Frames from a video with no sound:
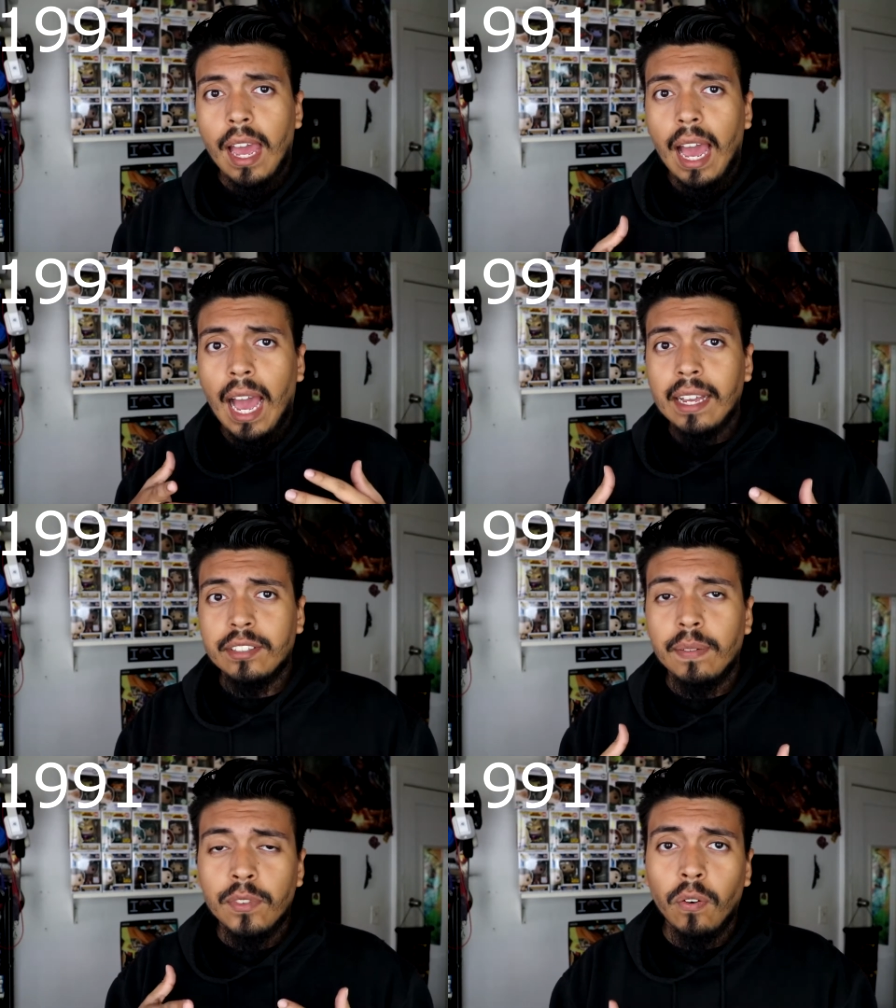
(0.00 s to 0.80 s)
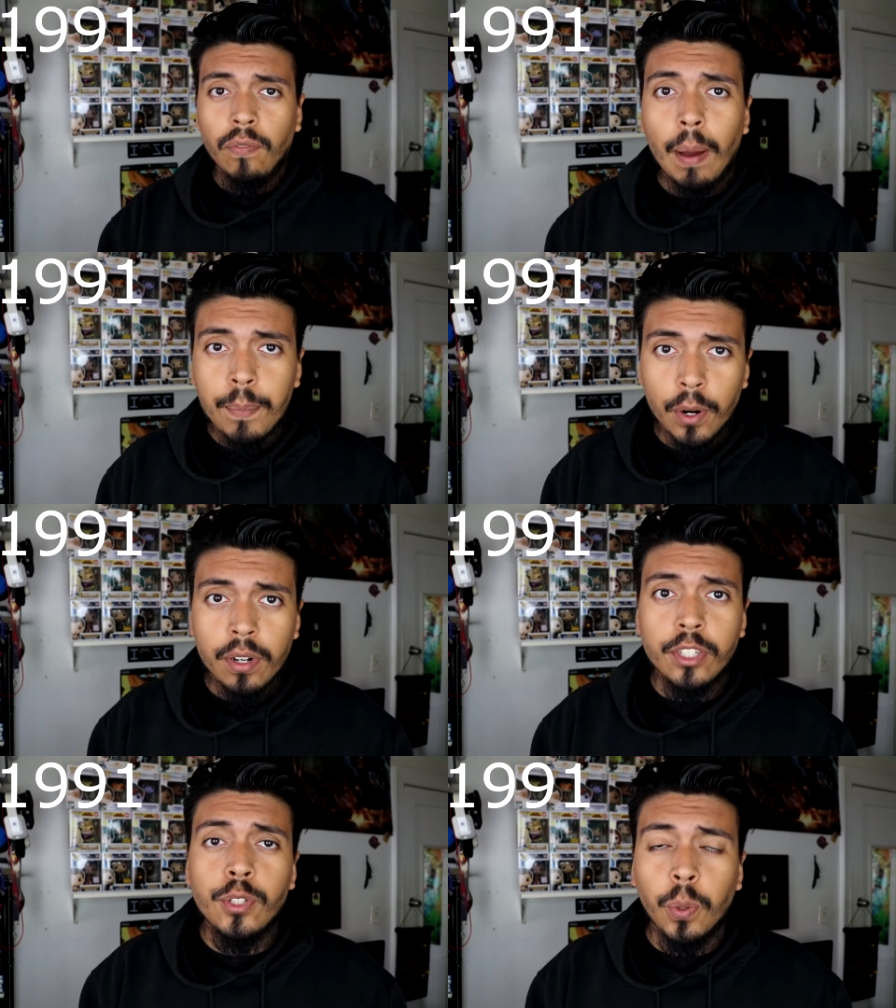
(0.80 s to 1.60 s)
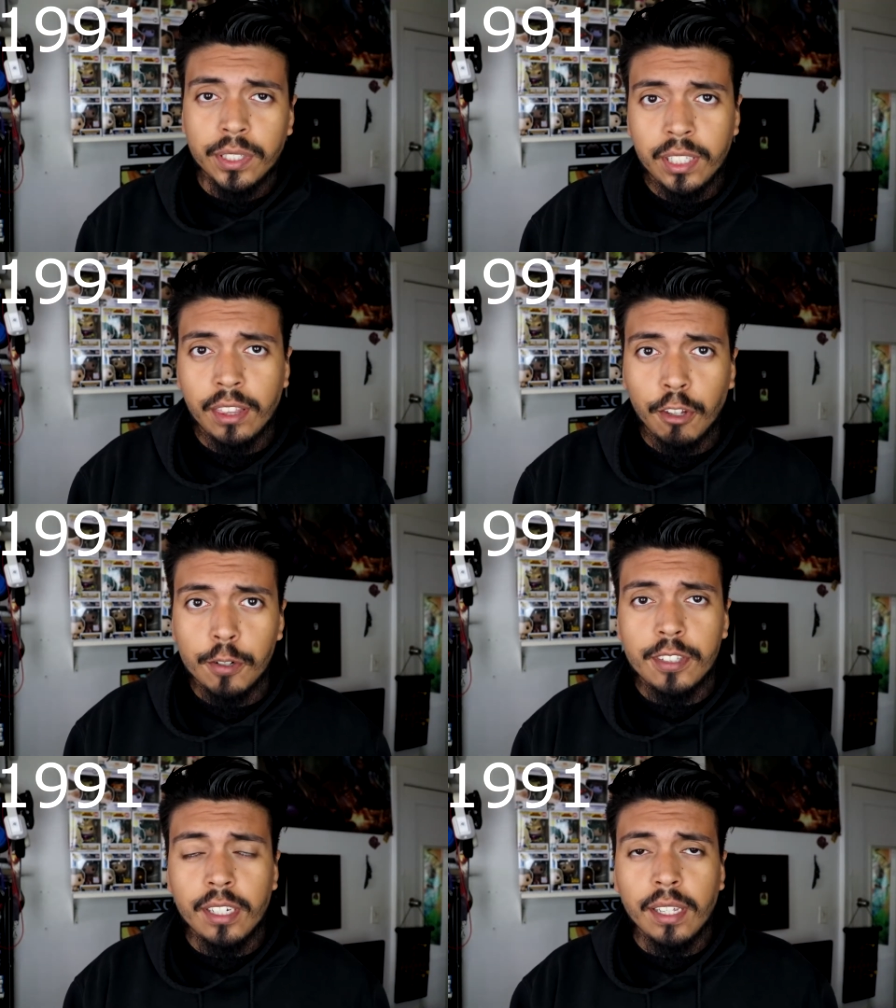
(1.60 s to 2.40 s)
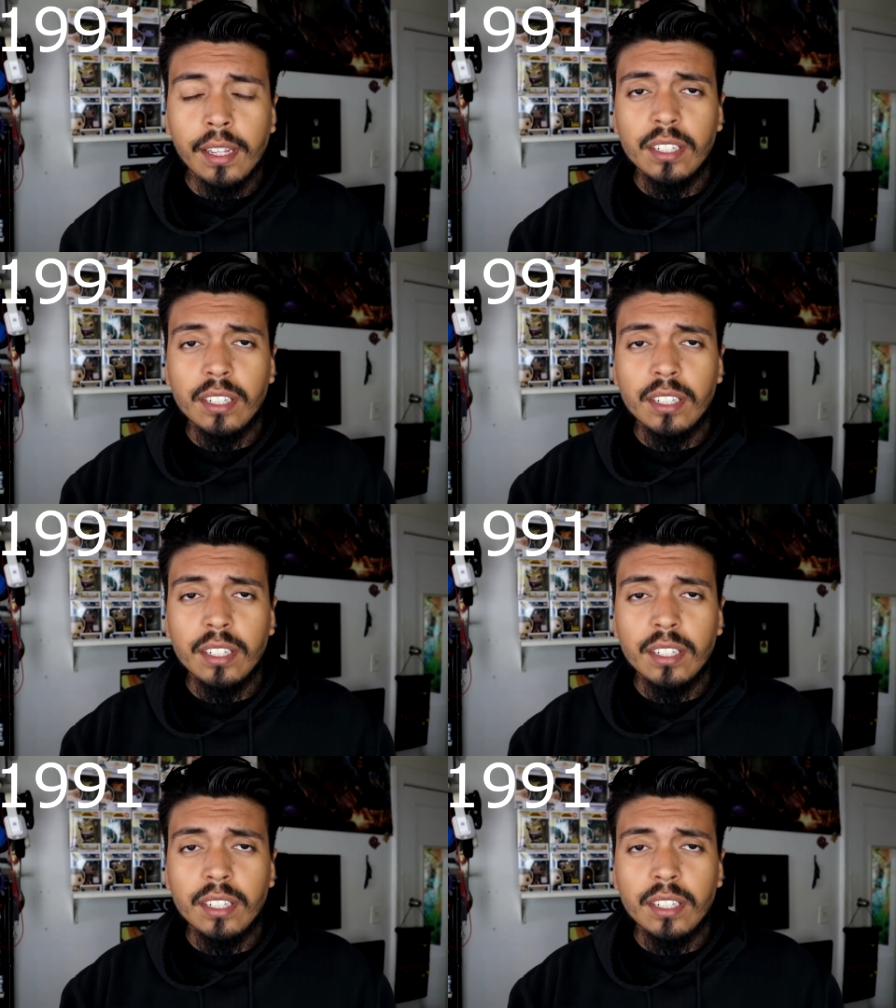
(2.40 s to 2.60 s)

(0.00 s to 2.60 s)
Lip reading: As of November 2013